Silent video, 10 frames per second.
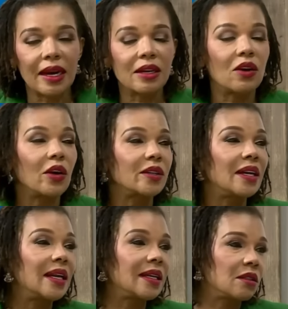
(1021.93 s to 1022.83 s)
I'd gotten a
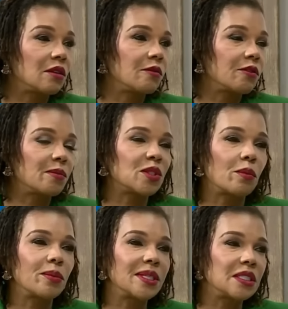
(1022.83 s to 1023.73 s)
letter from
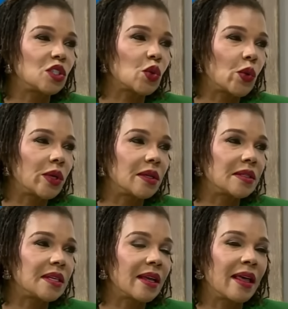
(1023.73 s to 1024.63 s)
some business
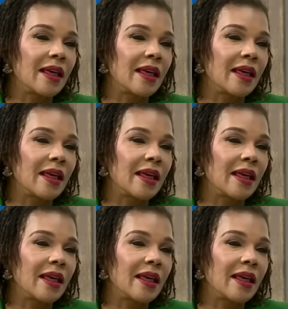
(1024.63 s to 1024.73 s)
owners